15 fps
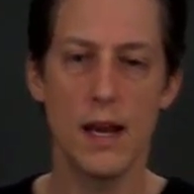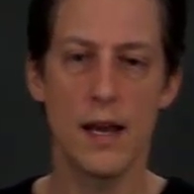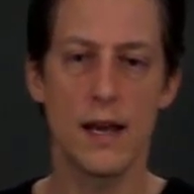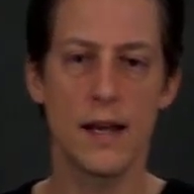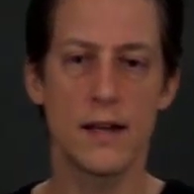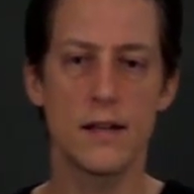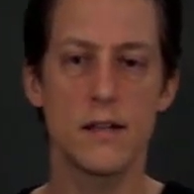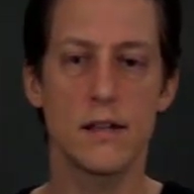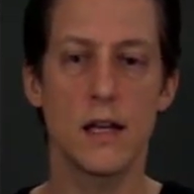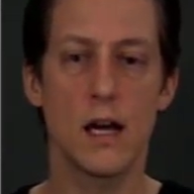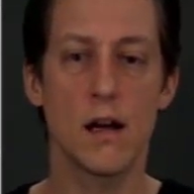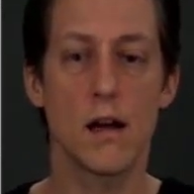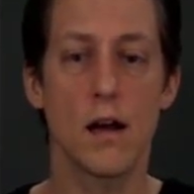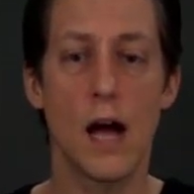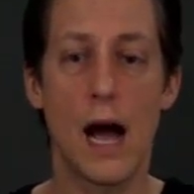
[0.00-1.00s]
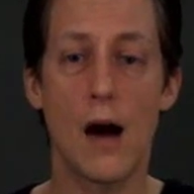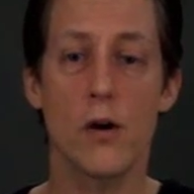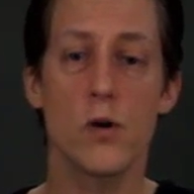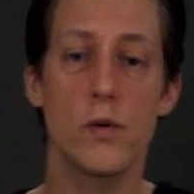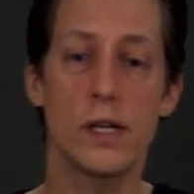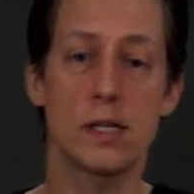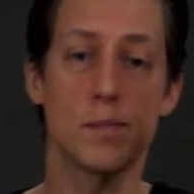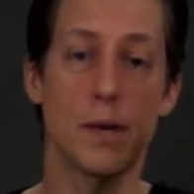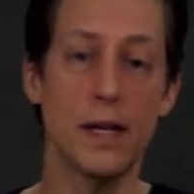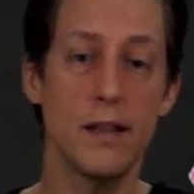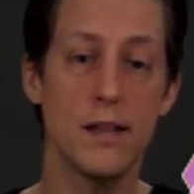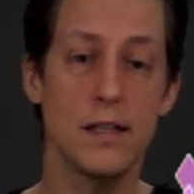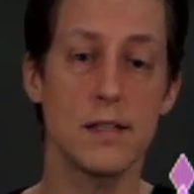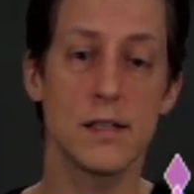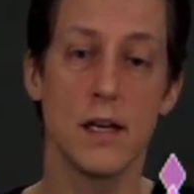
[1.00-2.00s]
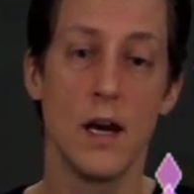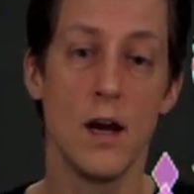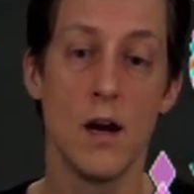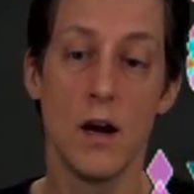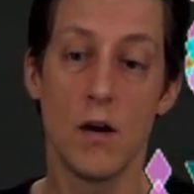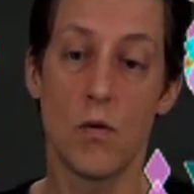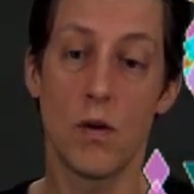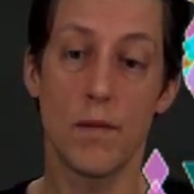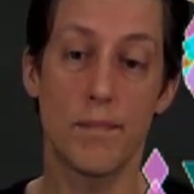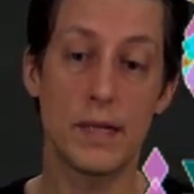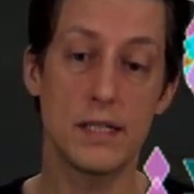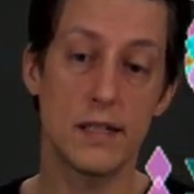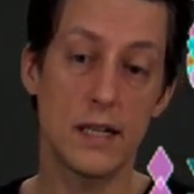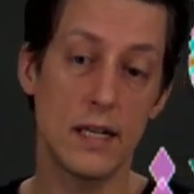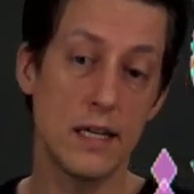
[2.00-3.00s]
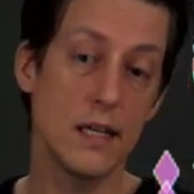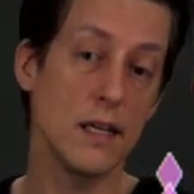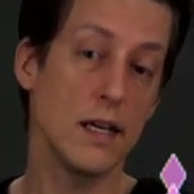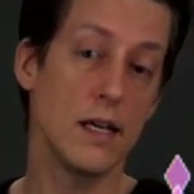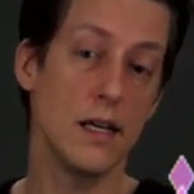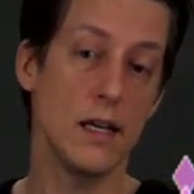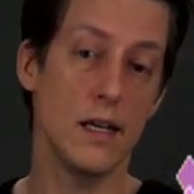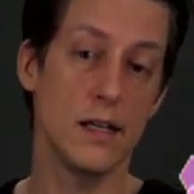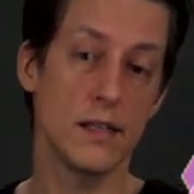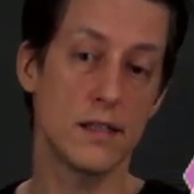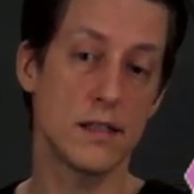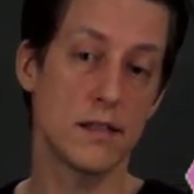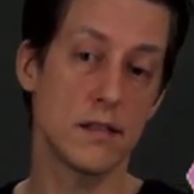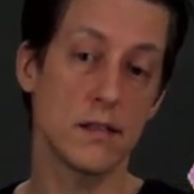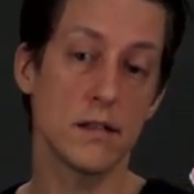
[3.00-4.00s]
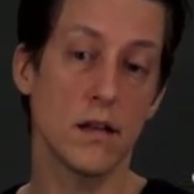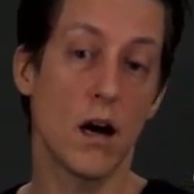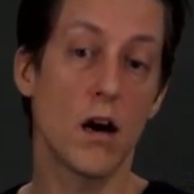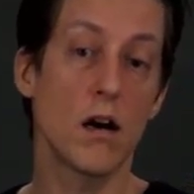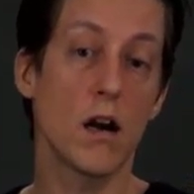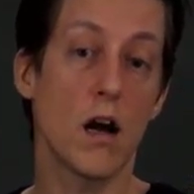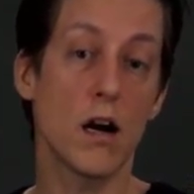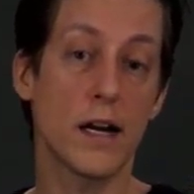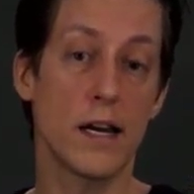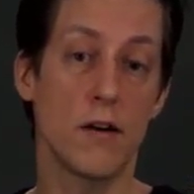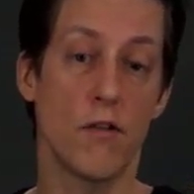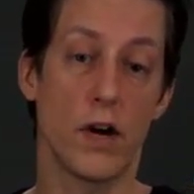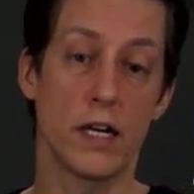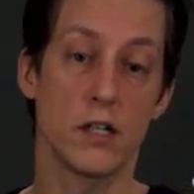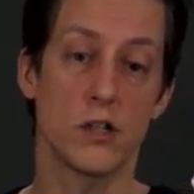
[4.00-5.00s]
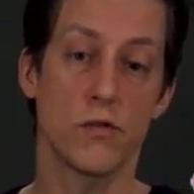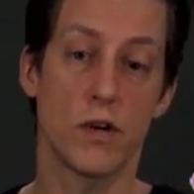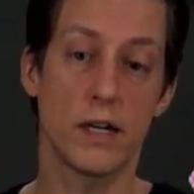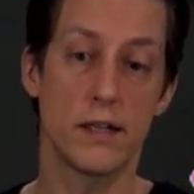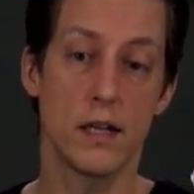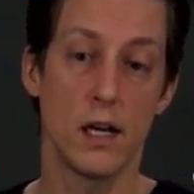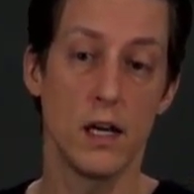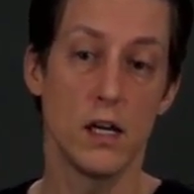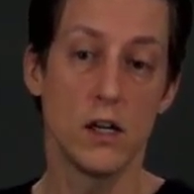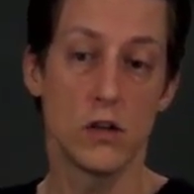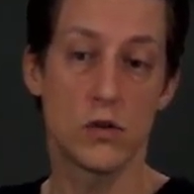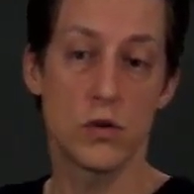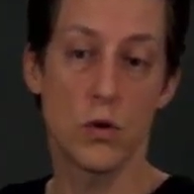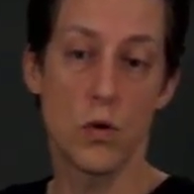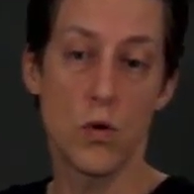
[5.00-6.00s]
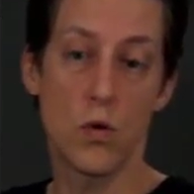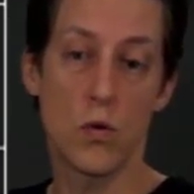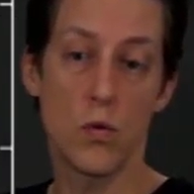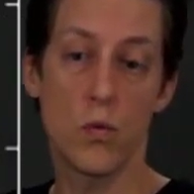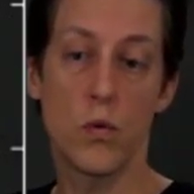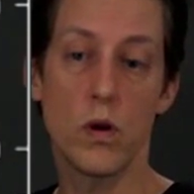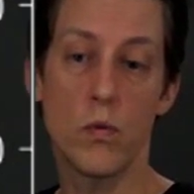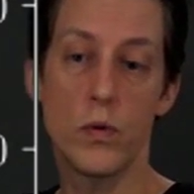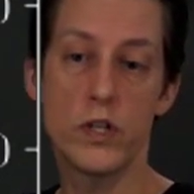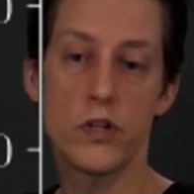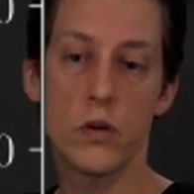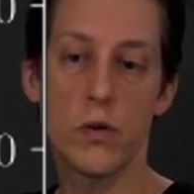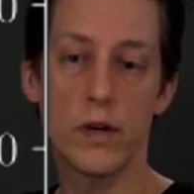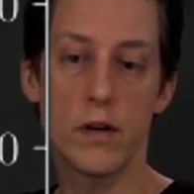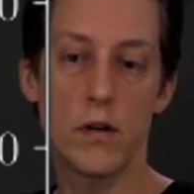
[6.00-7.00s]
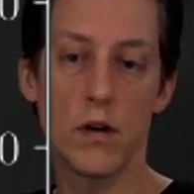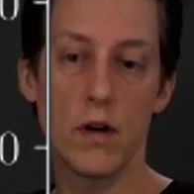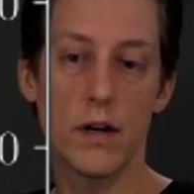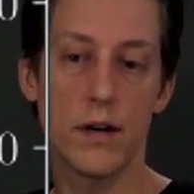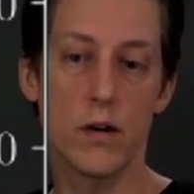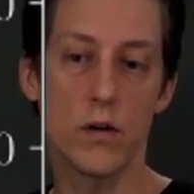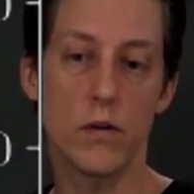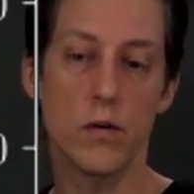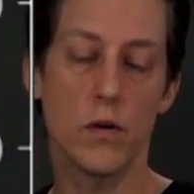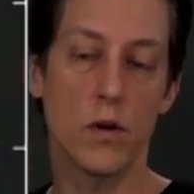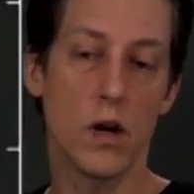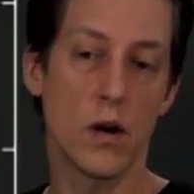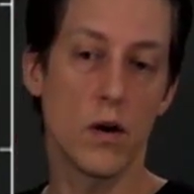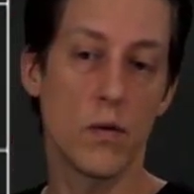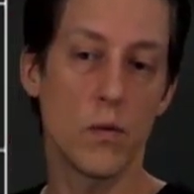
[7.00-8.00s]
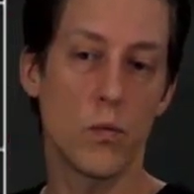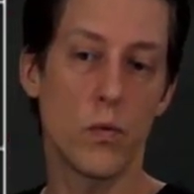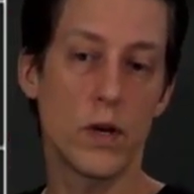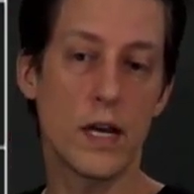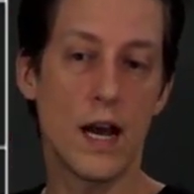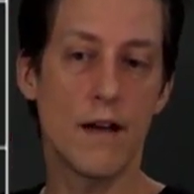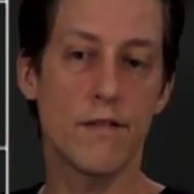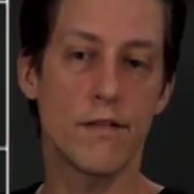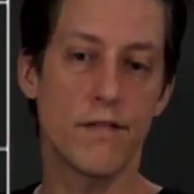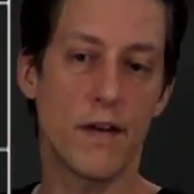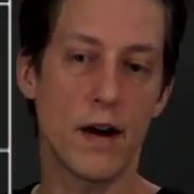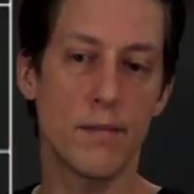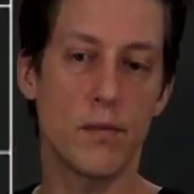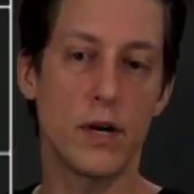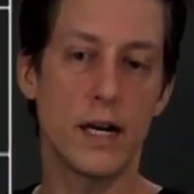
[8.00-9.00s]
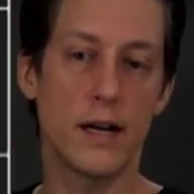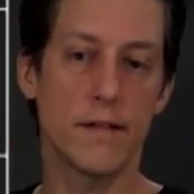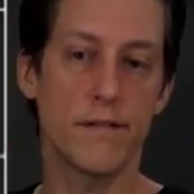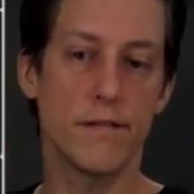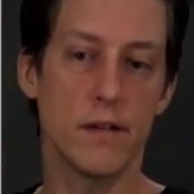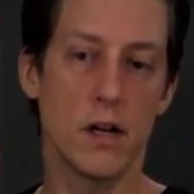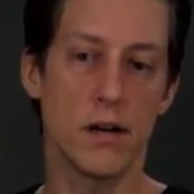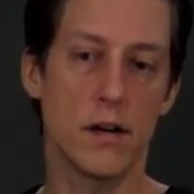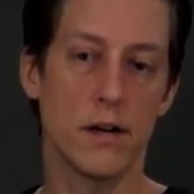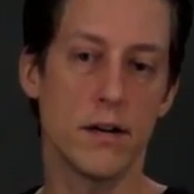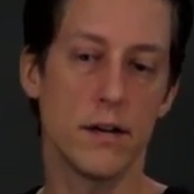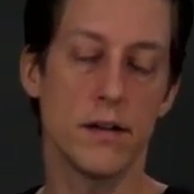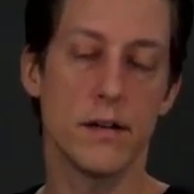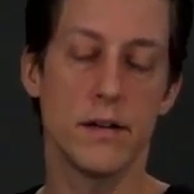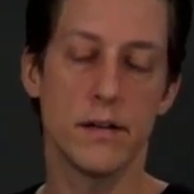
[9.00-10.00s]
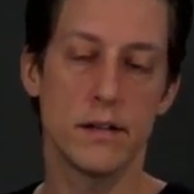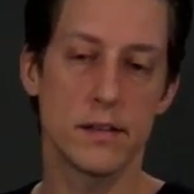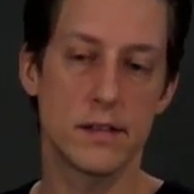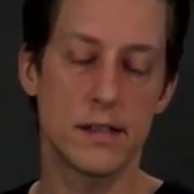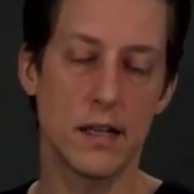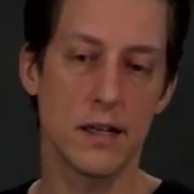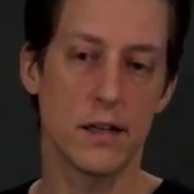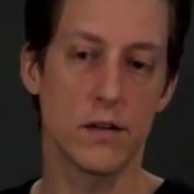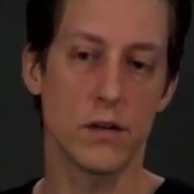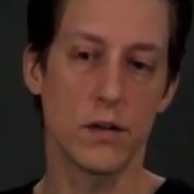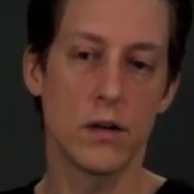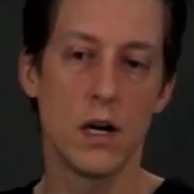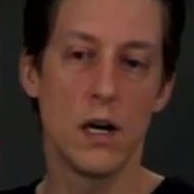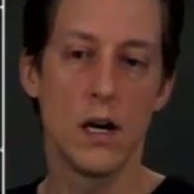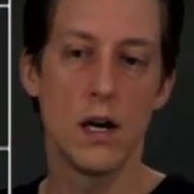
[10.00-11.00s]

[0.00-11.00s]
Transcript: And how do we explain this? Well, basically, it's our lock-in range, right? So we showed it earlier, when you have a vibrating cylinder,